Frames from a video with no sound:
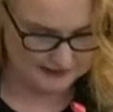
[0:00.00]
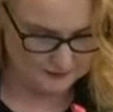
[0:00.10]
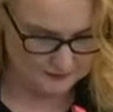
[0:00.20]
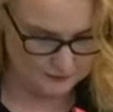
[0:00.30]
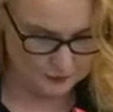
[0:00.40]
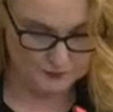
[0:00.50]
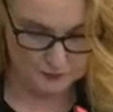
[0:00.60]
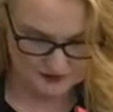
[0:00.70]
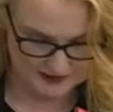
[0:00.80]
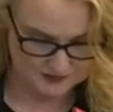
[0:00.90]
lay them before
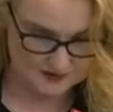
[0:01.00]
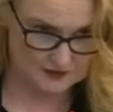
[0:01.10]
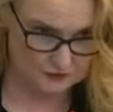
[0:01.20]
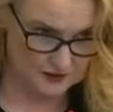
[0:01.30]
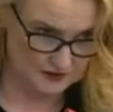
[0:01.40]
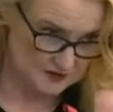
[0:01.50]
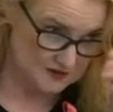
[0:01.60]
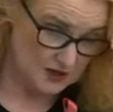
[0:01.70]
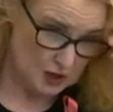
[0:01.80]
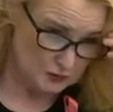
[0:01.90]
both houses of the Oireachtas,
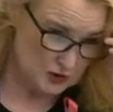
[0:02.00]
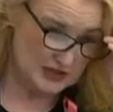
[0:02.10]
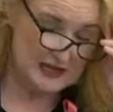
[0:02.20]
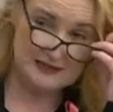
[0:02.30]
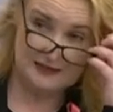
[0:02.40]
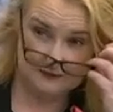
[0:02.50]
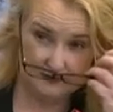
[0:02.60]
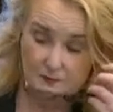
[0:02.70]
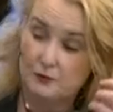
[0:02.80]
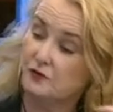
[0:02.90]
which again
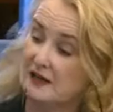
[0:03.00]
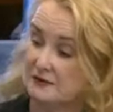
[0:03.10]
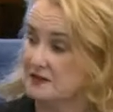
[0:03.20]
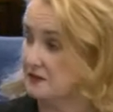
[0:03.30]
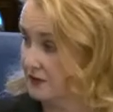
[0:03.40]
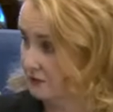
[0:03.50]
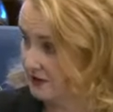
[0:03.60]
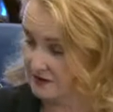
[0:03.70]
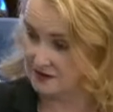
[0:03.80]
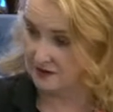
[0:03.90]
gives both houses of the
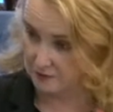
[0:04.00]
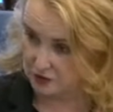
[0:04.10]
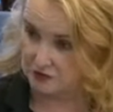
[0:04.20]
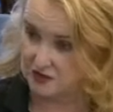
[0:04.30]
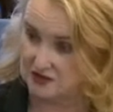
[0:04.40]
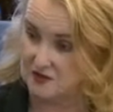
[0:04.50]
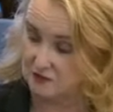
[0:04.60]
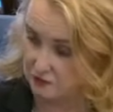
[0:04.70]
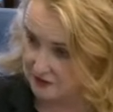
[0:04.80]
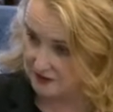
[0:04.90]
Oireachtas the opportunity to
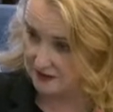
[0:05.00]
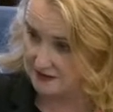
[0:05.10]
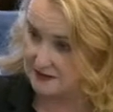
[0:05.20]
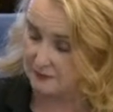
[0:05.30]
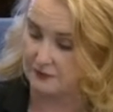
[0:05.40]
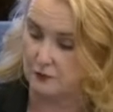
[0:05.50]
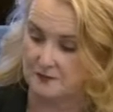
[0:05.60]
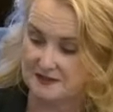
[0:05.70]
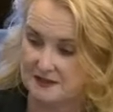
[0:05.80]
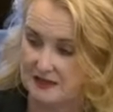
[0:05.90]
scrutinise the
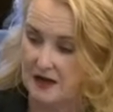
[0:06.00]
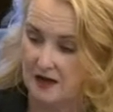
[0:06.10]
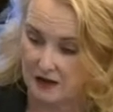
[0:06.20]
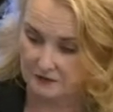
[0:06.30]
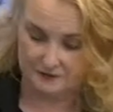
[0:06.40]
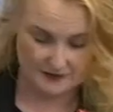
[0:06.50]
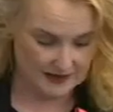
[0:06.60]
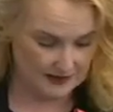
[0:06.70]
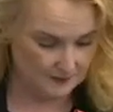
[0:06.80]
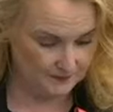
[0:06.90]
performance of
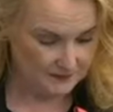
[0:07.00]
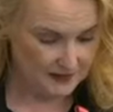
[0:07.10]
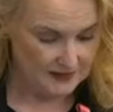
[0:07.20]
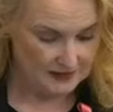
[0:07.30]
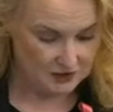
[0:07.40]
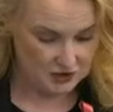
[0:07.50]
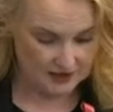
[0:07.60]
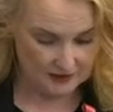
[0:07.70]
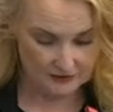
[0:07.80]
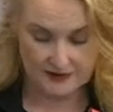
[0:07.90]
um, Uisce
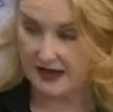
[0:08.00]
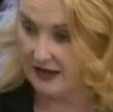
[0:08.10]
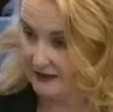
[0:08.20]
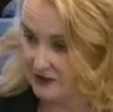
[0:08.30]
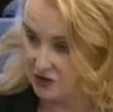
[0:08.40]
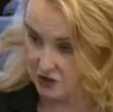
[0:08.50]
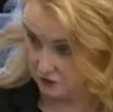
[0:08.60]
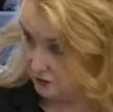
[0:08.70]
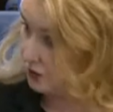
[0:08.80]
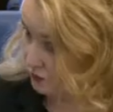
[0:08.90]
Éireann and
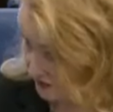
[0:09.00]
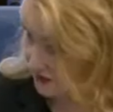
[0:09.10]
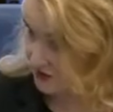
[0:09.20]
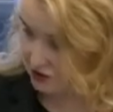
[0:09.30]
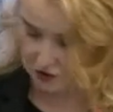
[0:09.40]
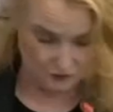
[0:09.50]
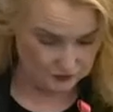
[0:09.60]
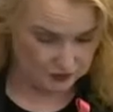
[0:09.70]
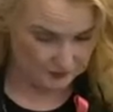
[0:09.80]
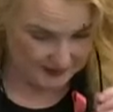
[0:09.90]
to hold it to,
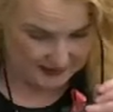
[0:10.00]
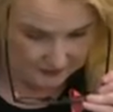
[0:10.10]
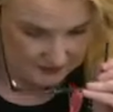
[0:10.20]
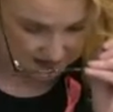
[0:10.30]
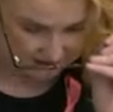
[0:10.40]
to account.